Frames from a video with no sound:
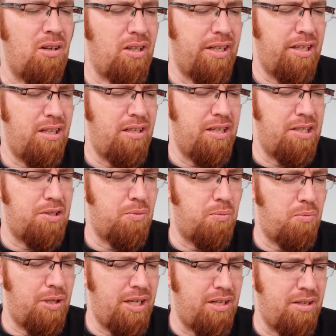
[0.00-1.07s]
earlier and it's
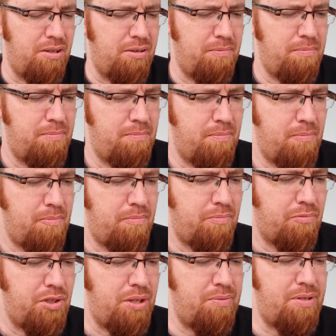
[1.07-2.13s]
weird
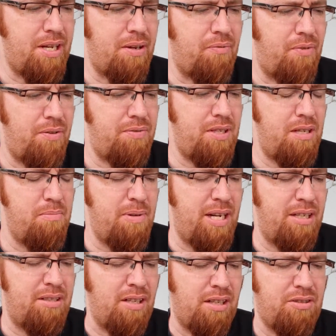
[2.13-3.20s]
it was like 15
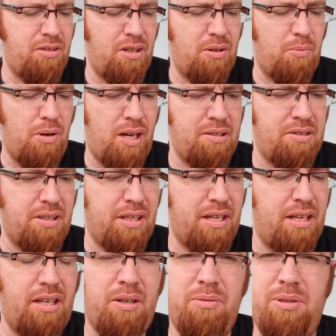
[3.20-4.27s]
minutes and I started watching
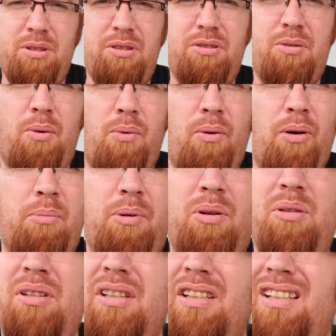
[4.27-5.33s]
it and it was just horrible.
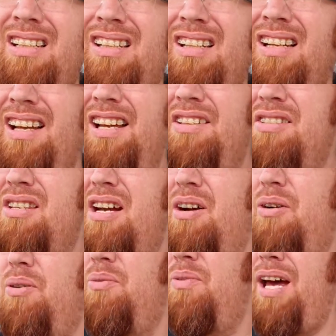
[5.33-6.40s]
And
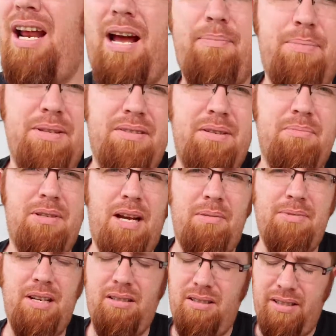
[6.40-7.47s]
so that happens
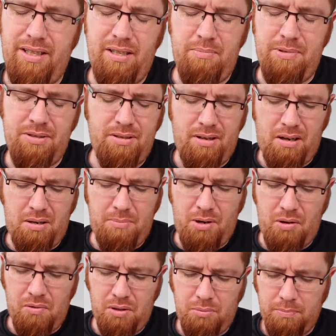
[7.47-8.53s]
sometimes. I'll delete them and start them
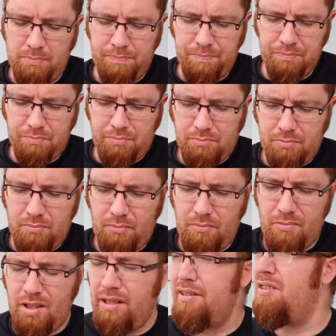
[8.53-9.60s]
over.
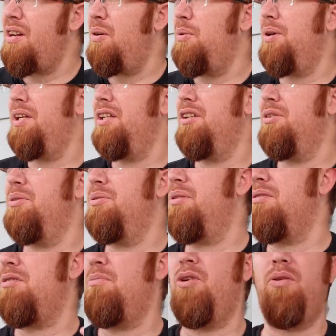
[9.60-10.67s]
So I wanted to do
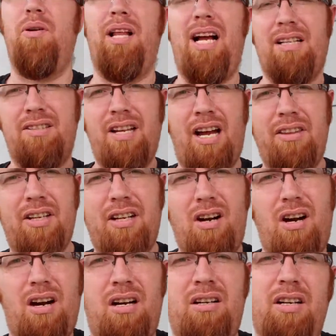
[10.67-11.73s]
something more relaxed, not in the
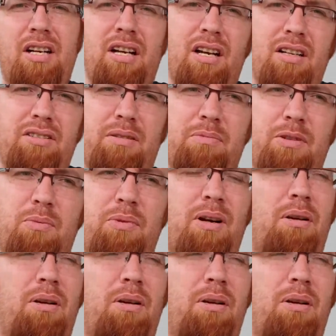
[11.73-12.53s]
car, something